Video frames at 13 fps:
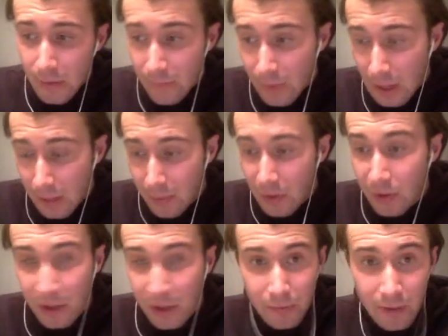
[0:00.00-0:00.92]

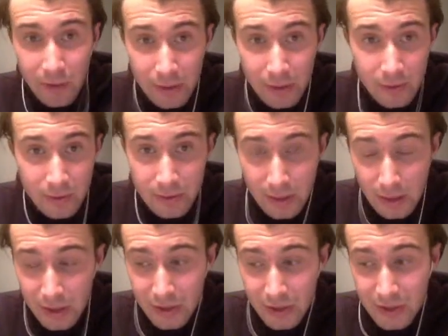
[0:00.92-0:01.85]
blogging rig, or that
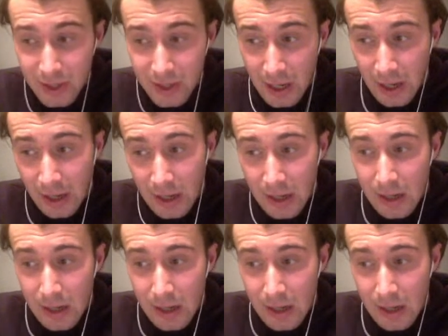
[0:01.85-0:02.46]
I should say.